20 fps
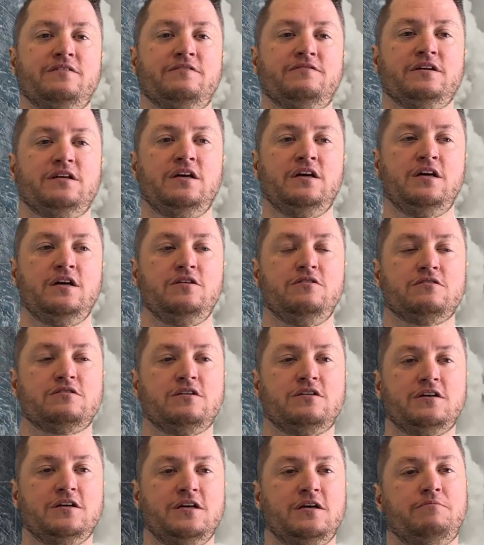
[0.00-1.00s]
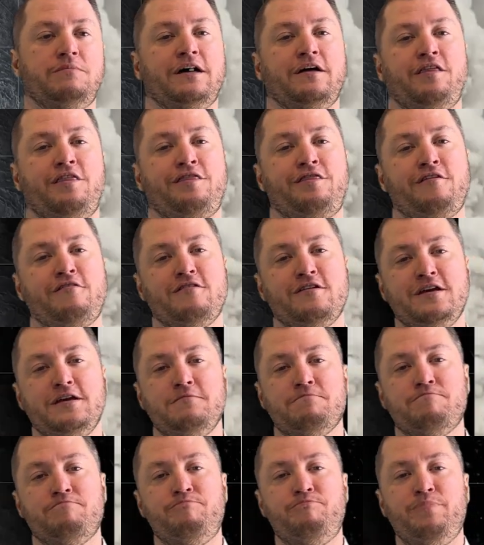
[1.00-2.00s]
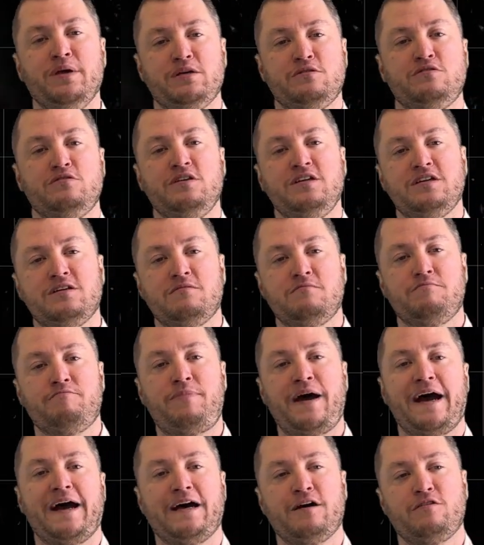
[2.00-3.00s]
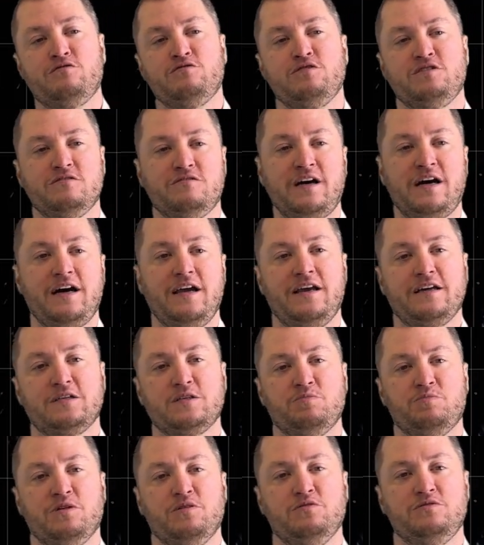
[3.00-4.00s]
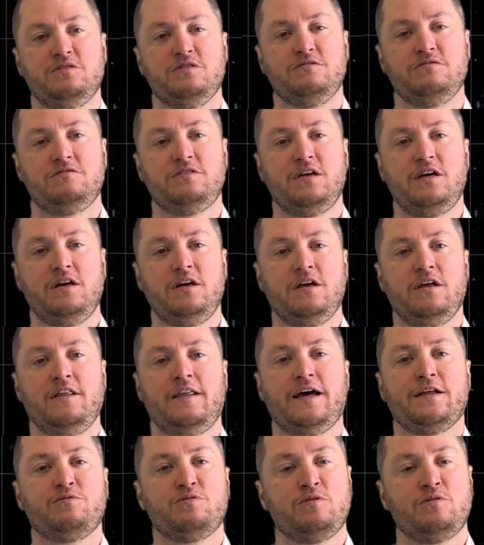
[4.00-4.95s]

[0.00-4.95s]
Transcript: of it, you're talking about 30 billion pounds of high explosive. That's